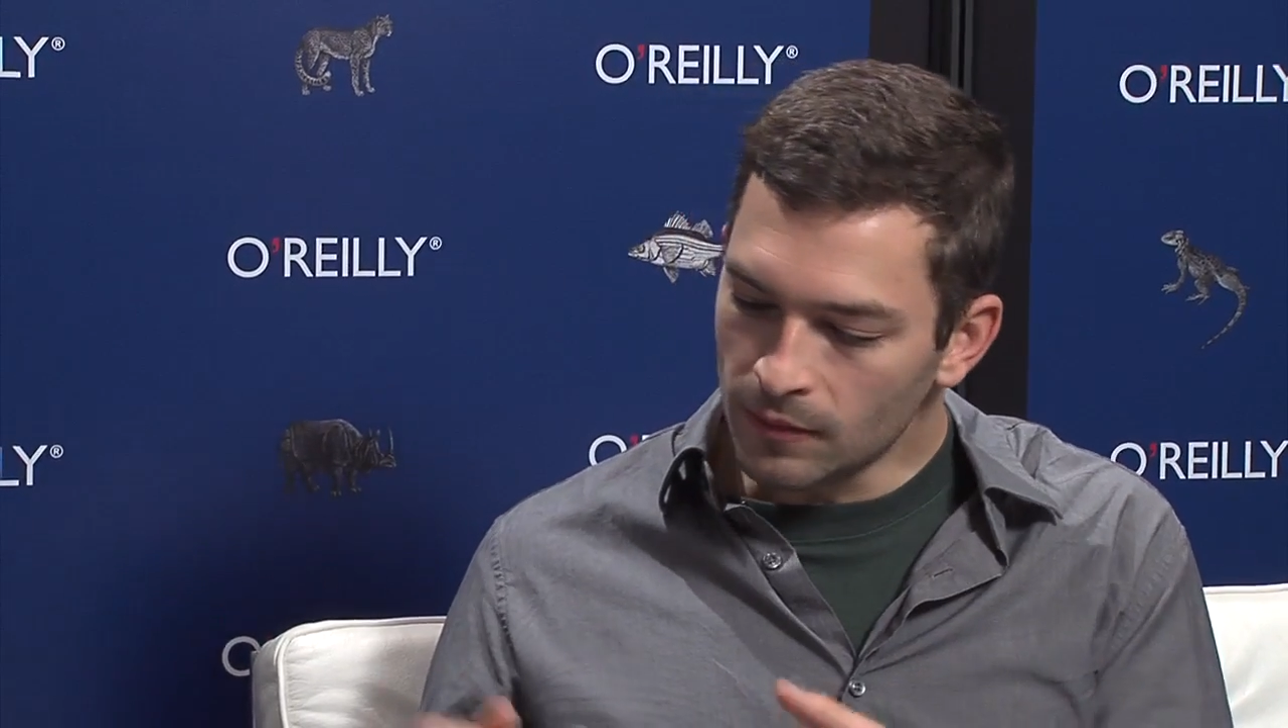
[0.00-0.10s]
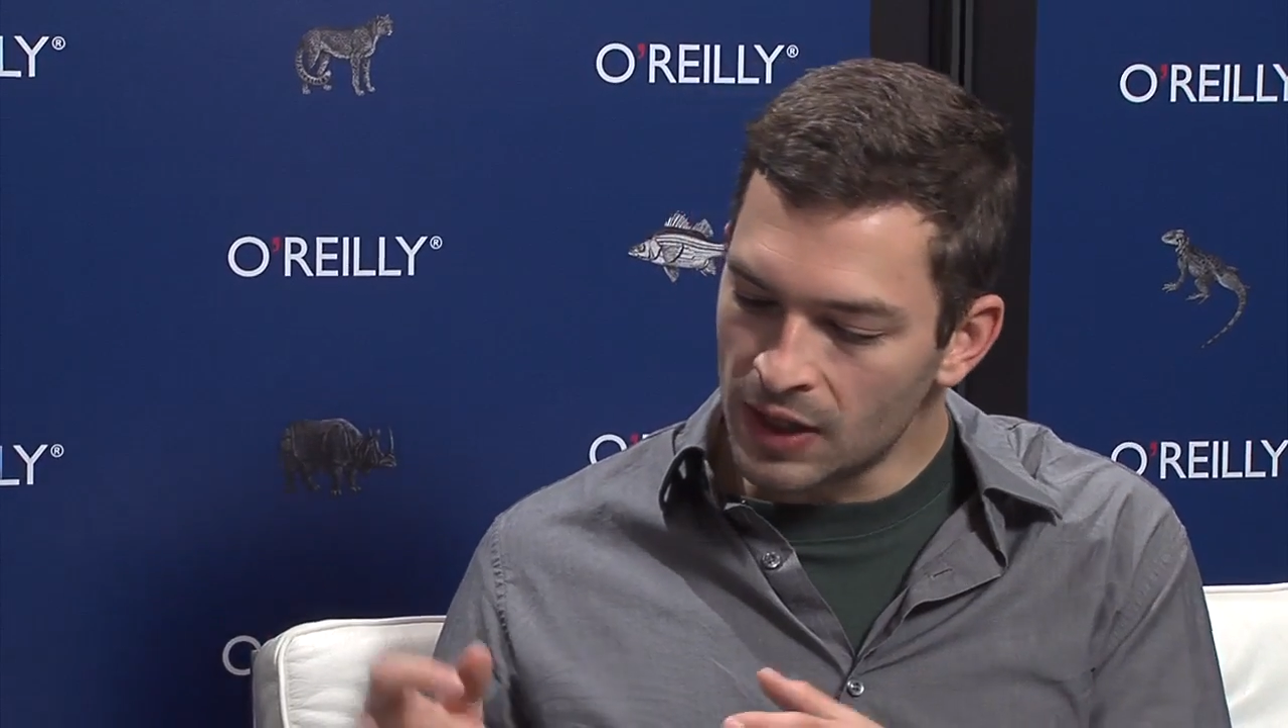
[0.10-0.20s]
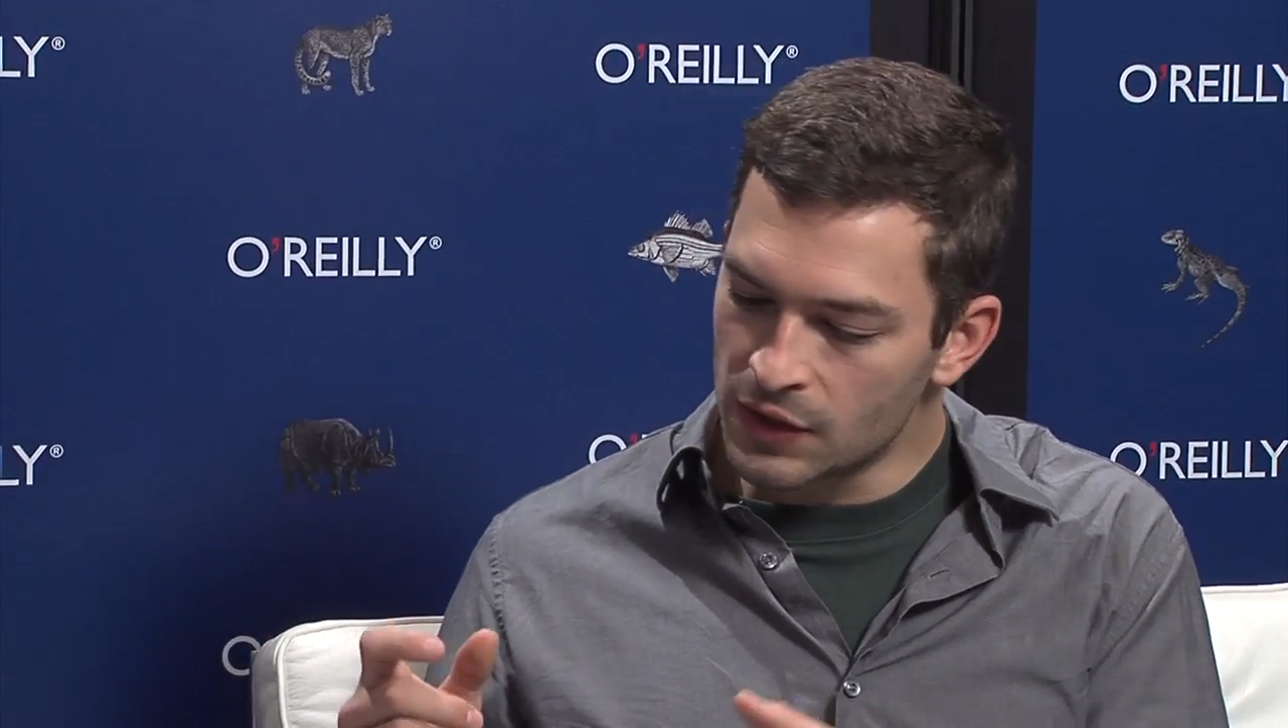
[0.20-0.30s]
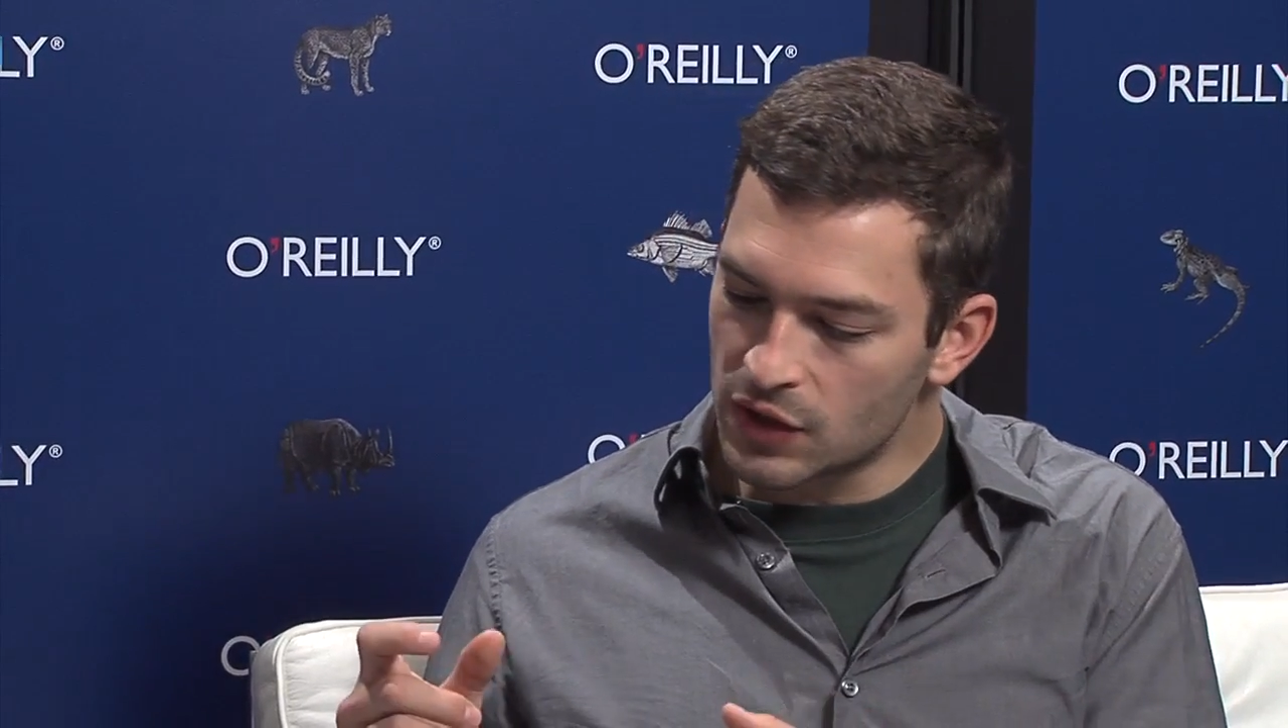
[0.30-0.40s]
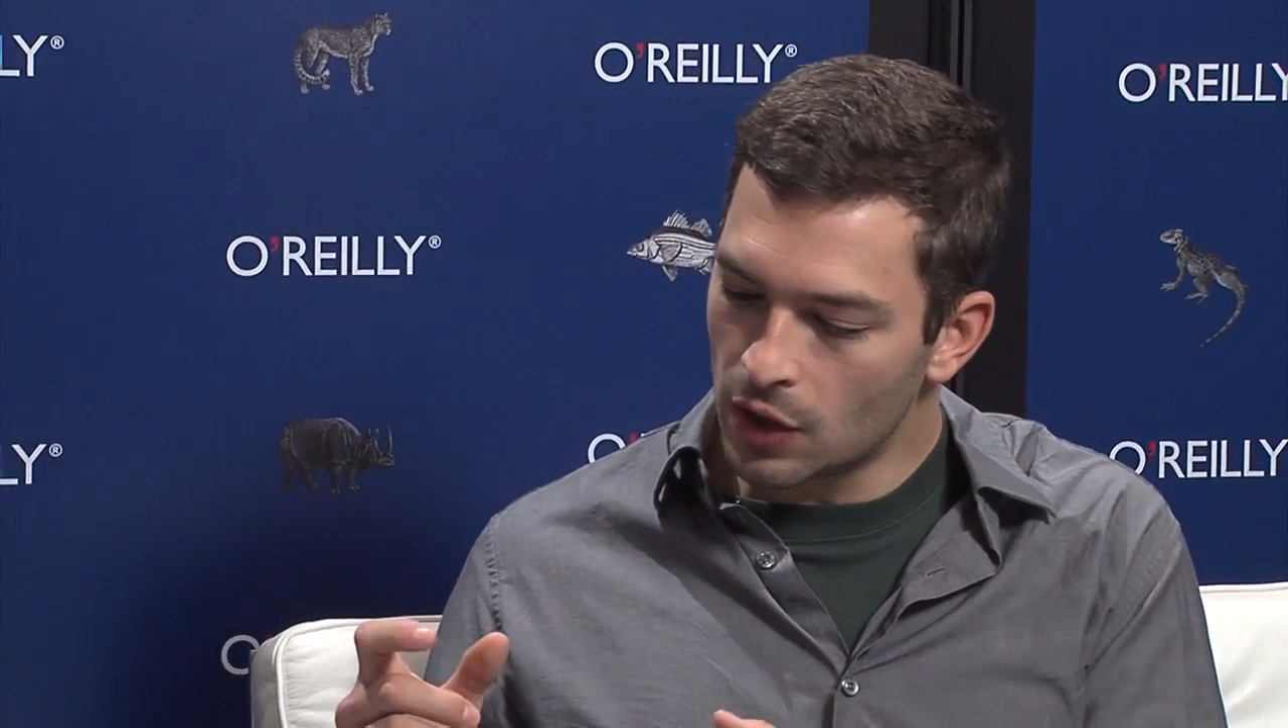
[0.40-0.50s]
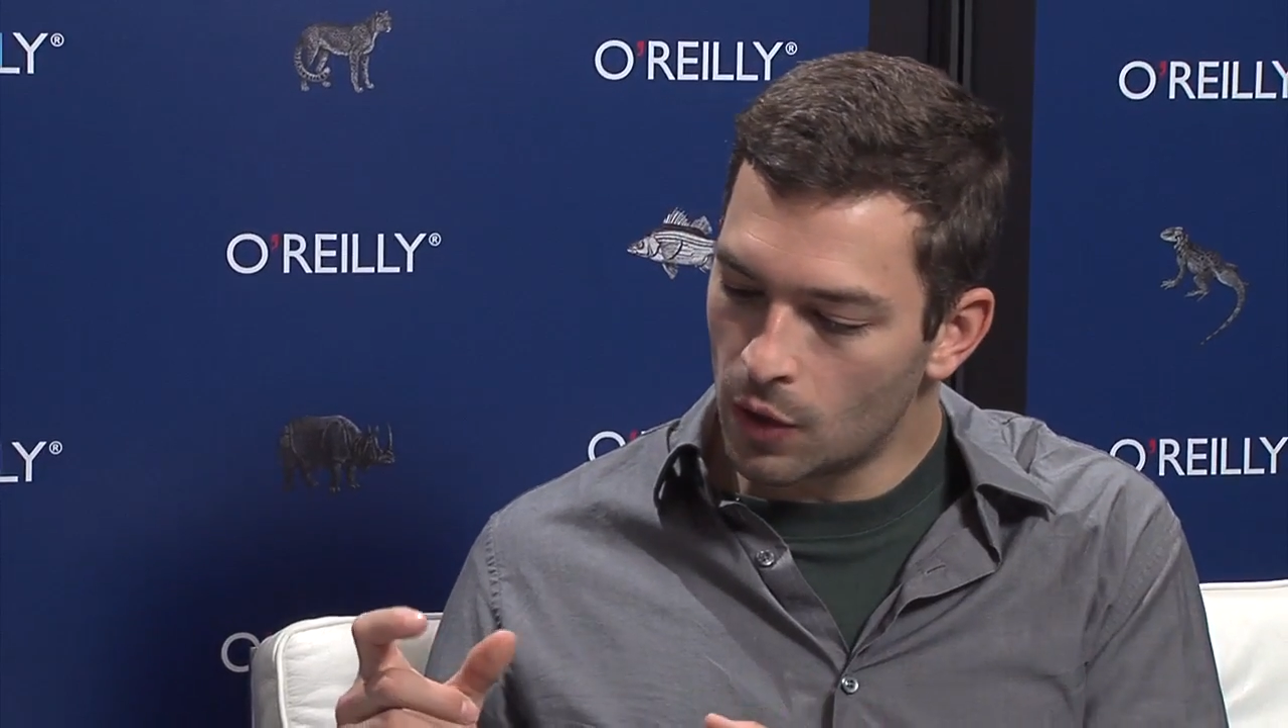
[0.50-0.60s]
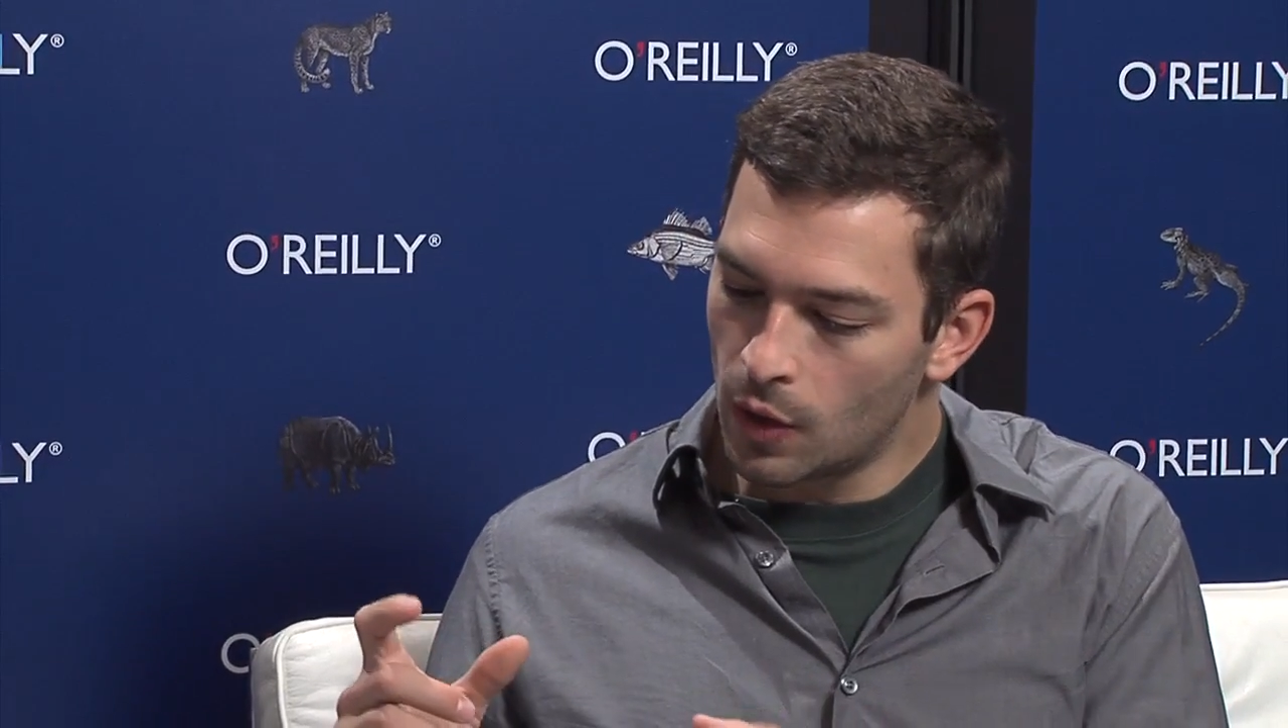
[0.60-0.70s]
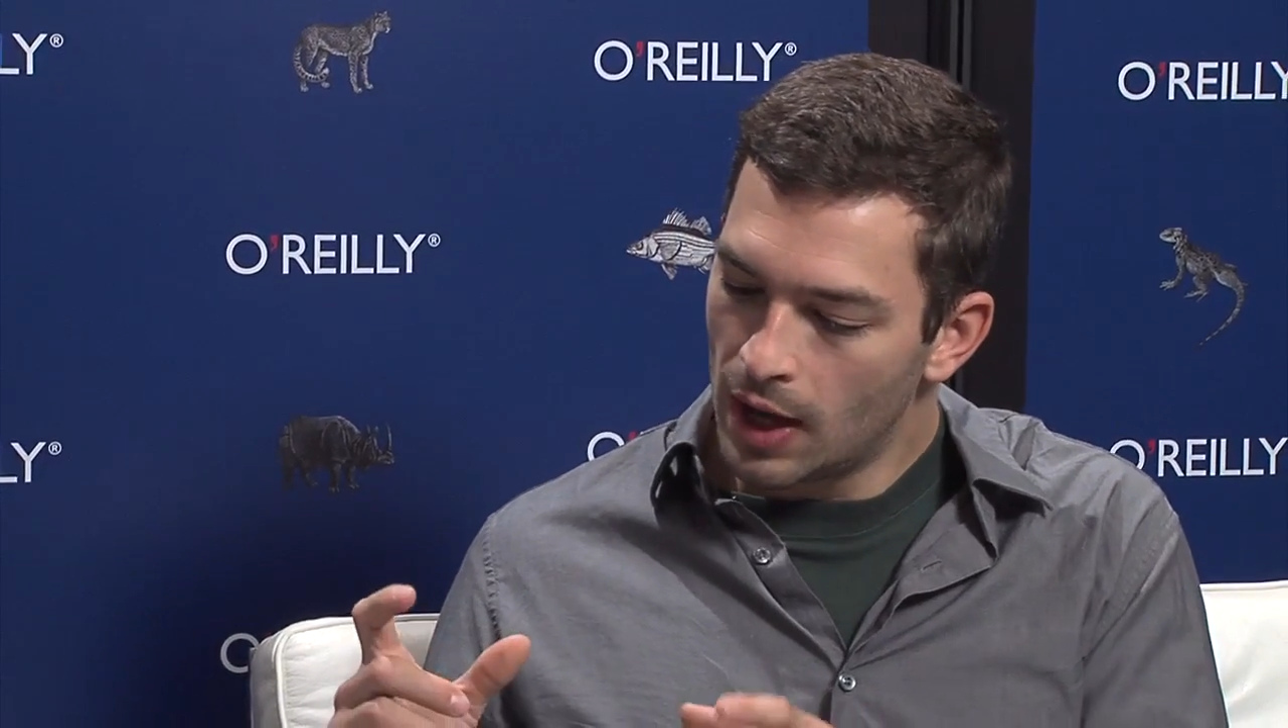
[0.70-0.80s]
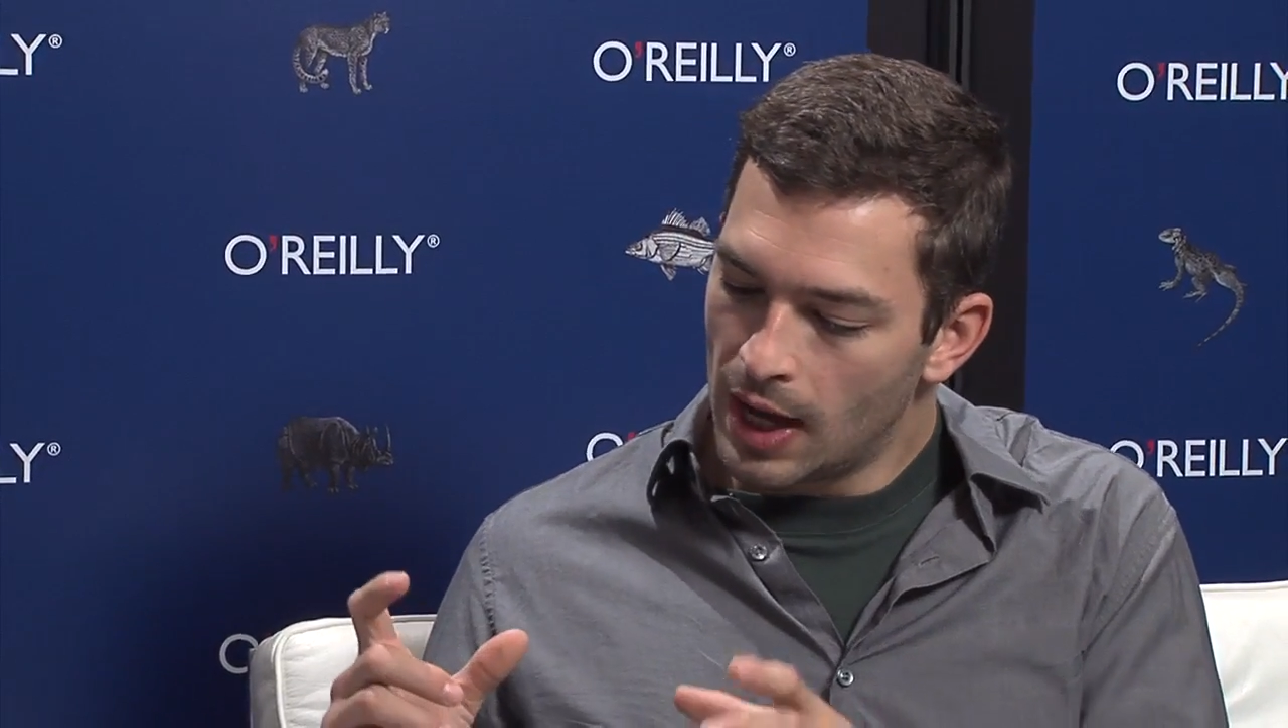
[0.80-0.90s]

And so